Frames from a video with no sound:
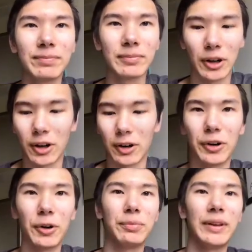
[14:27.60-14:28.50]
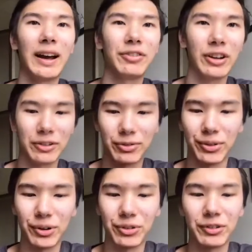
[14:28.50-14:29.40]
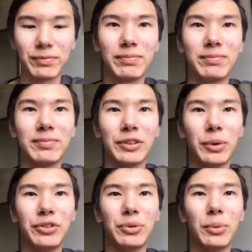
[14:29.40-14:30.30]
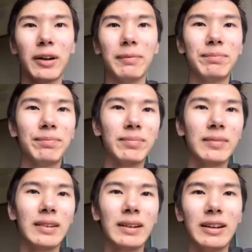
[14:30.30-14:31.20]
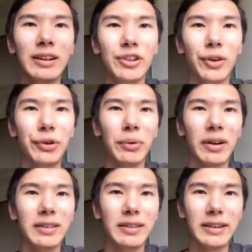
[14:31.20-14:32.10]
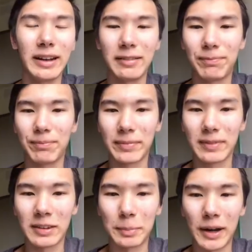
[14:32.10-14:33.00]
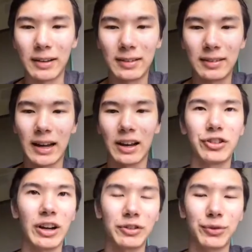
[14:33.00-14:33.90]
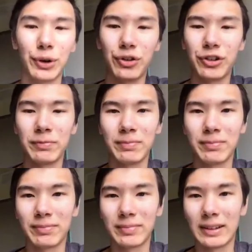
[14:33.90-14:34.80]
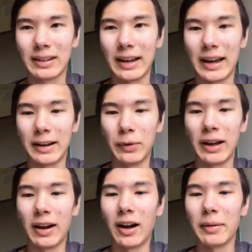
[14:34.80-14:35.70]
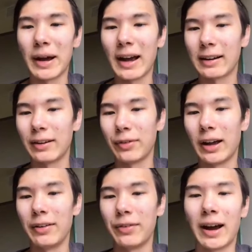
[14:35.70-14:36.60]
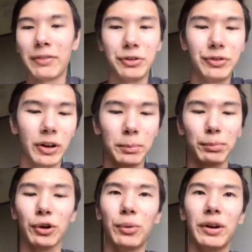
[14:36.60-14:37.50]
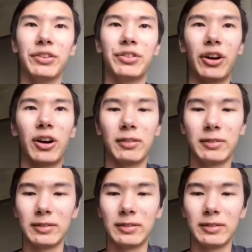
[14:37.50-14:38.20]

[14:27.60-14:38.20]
or no, version is what you want. So if you run git space version, and on Mac, if after you've done brew install,